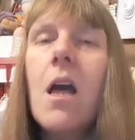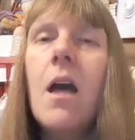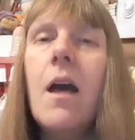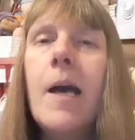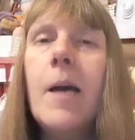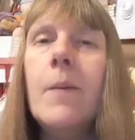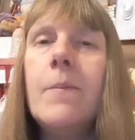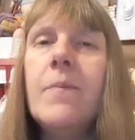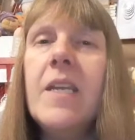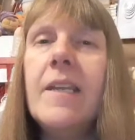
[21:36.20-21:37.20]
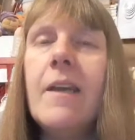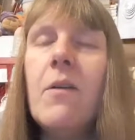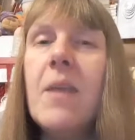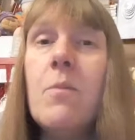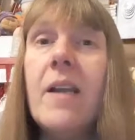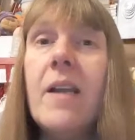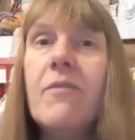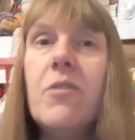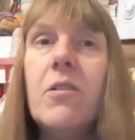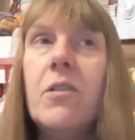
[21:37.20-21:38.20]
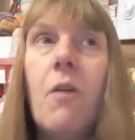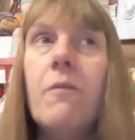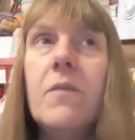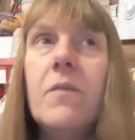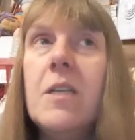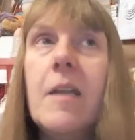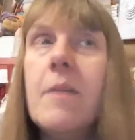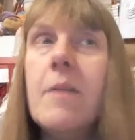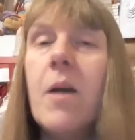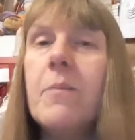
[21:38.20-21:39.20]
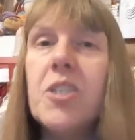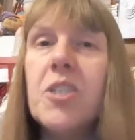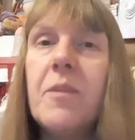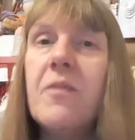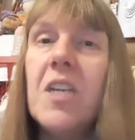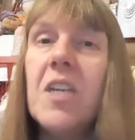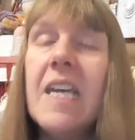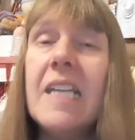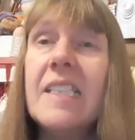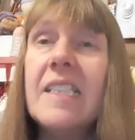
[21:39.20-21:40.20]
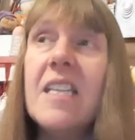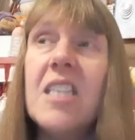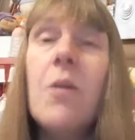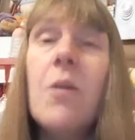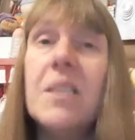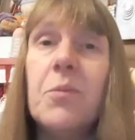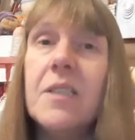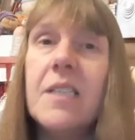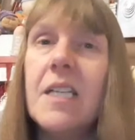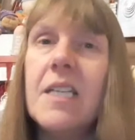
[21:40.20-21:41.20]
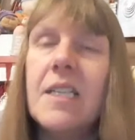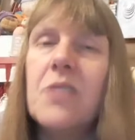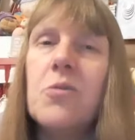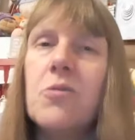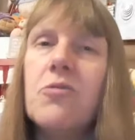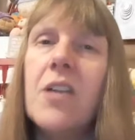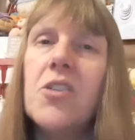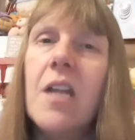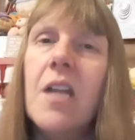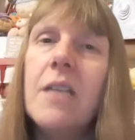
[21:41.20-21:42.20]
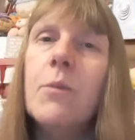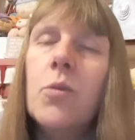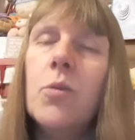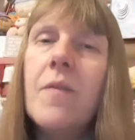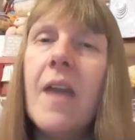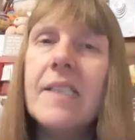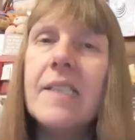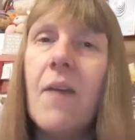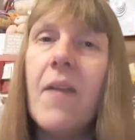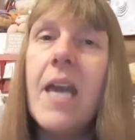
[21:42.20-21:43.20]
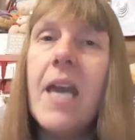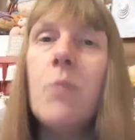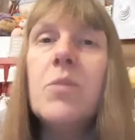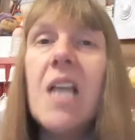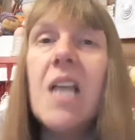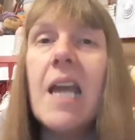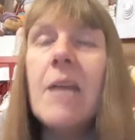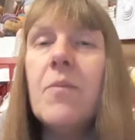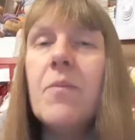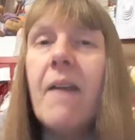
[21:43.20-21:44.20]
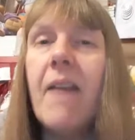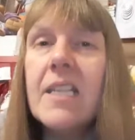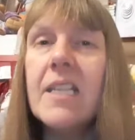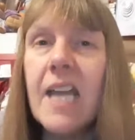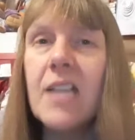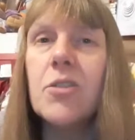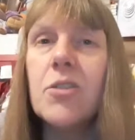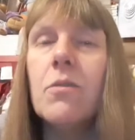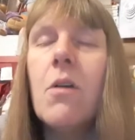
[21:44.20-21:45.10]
You know, and they might have gone, you know, they might just be for years that they don't experience any sexual attraction anymore. And that's how they come to claim they're asexual.